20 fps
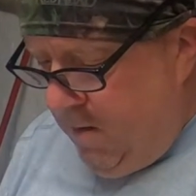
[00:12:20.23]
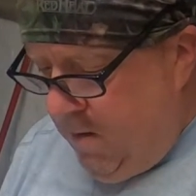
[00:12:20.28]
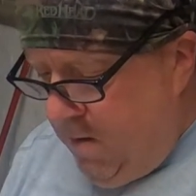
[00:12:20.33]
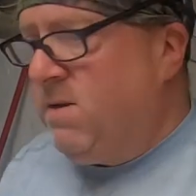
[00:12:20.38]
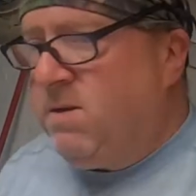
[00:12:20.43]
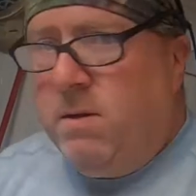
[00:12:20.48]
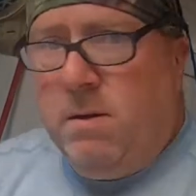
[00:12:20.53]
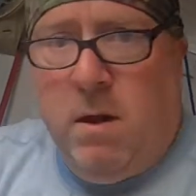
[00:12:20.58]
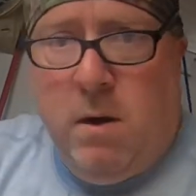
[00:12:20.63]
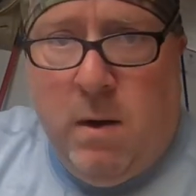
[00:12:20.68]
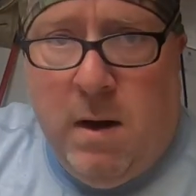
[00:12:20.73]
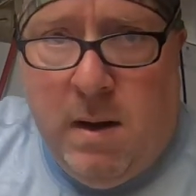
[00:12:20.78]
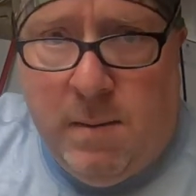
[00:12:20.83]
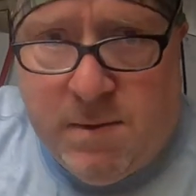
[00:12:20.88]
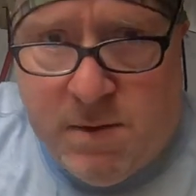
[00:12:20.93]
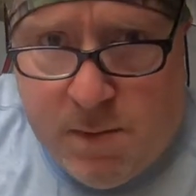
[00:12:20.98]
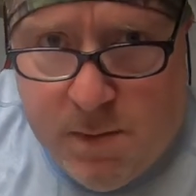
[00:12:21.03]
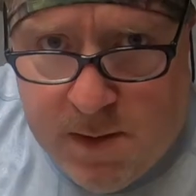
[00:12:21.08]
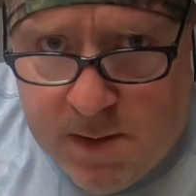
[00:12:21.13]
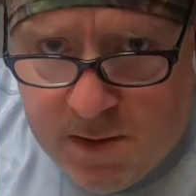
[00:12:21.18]
That's a low
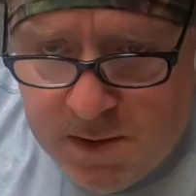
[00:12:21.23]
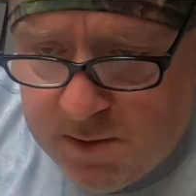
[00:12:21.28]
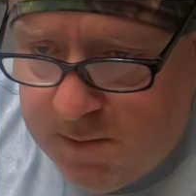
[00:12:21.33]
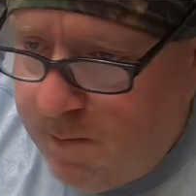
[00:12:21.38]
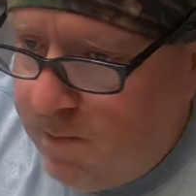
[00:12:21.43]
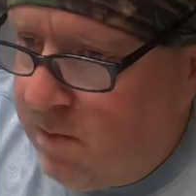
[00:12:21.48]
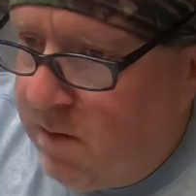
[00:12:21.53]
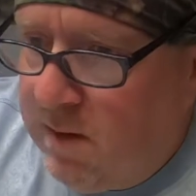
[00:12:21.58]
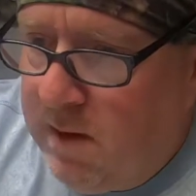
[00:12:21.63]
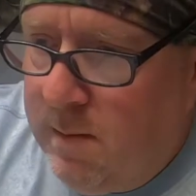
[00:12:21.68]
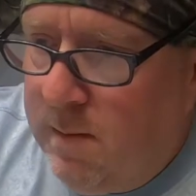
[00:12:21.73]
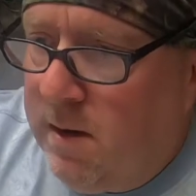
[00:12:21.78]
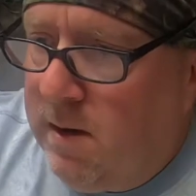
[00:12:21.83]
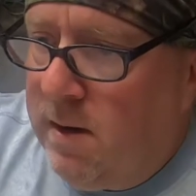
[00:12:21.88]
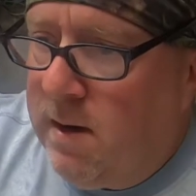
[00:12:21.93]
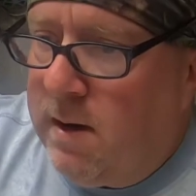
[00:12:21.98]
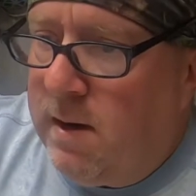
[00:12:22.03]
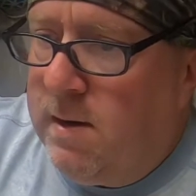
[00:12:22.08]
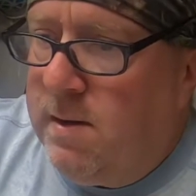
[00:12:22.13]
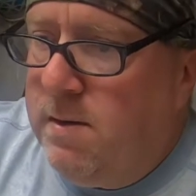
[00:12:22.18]
amp switch. Believe
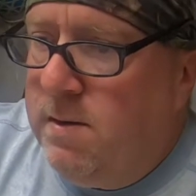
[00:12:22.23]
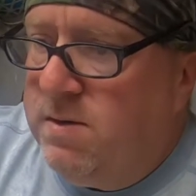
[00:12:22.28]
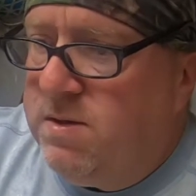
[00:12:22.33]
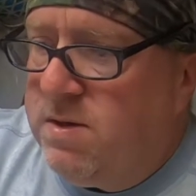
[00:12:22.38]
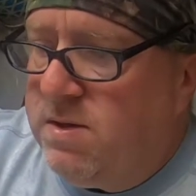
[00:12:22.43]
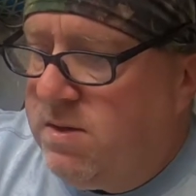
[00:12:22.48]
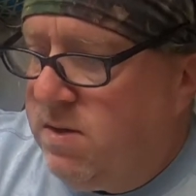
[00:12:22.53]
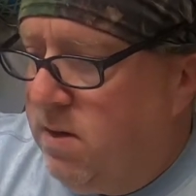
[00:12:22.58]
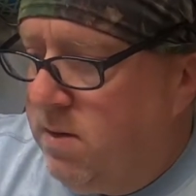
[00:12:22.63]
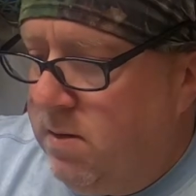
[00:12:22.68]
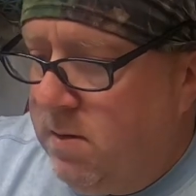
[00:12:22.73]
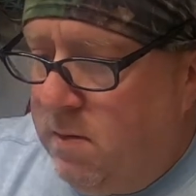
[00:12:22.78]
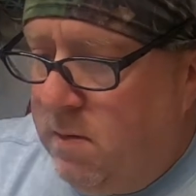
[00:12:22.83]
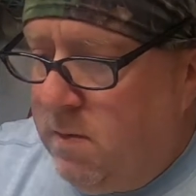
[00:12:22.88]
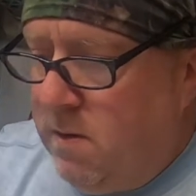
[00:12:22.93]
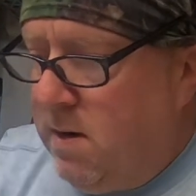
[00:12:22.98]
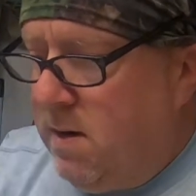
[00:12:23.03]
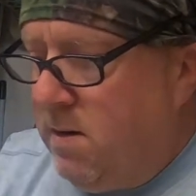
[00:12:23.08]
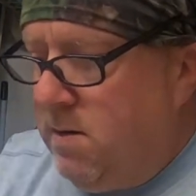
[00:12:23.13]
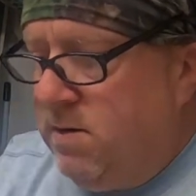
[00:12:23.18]
me, I can use this thin little
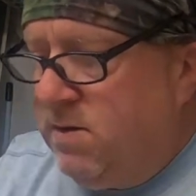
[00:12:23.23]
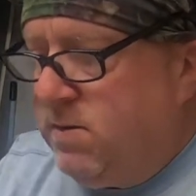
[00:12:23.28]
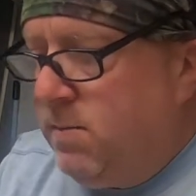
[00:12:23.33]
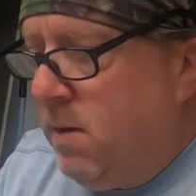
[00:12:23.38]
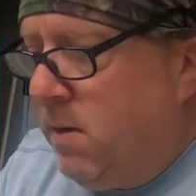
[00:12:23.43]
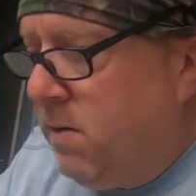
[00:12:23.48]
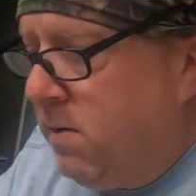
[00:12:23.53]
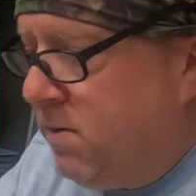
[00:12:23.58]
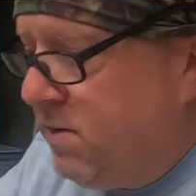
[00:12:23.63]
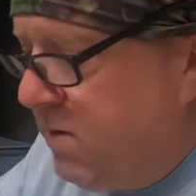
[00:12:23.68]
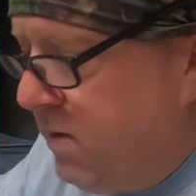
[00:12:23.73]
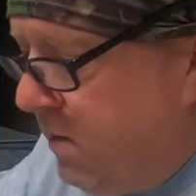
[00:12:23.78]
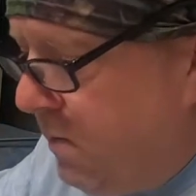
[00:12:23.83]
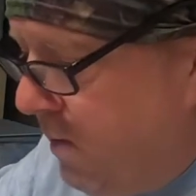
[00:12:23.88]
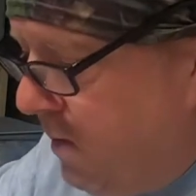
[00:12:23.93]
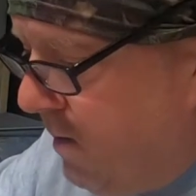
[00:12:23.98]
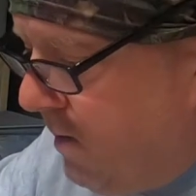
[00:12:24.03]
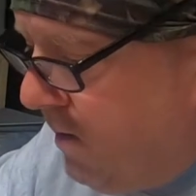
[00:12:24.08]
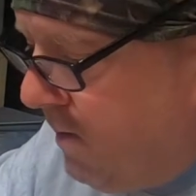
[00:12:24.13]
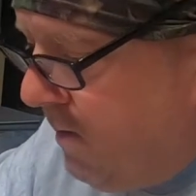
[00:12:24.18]
wire. This is my RC
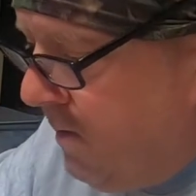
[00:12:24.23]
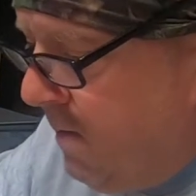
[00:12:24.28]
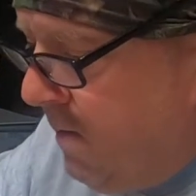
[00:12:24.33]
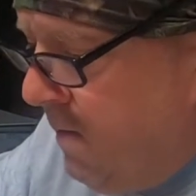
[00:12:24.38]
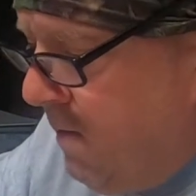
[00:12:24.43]
wire.